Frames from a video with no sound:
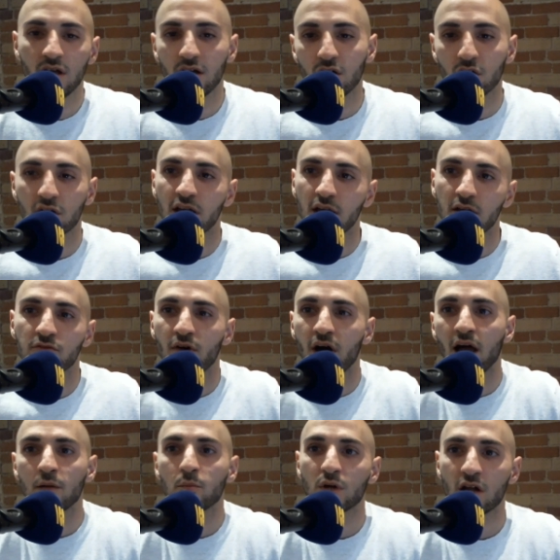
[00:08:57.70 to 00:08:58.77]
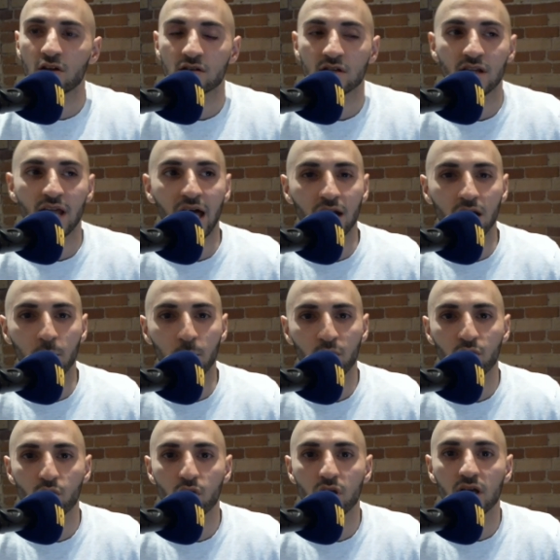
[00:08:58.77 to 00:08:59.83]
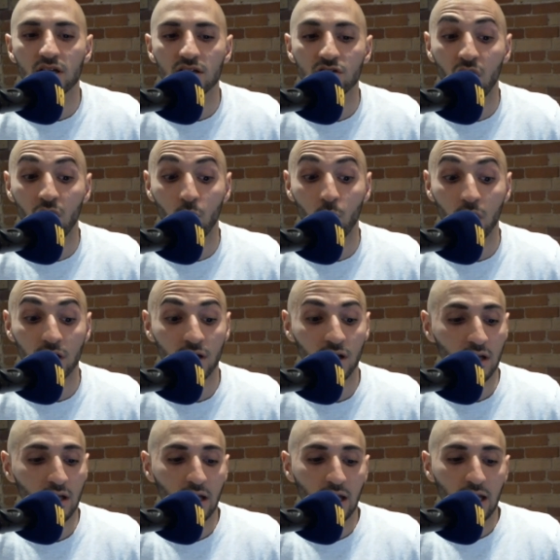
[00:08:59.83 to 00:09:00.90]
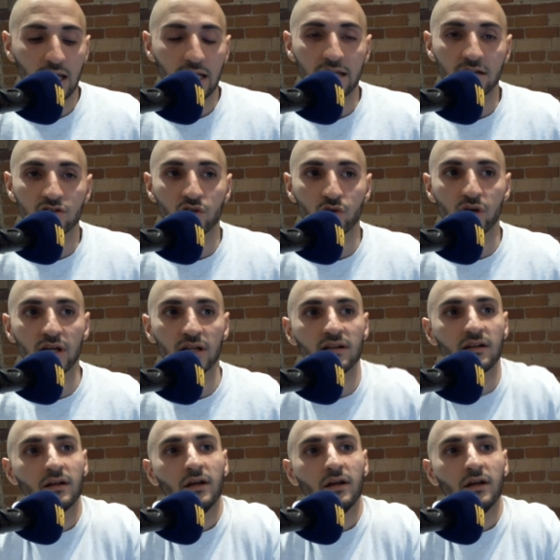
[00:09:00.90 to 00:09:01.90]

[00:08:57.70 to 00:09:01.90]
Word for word: Okay, fine. But other than that, a pretty dull one in Turin.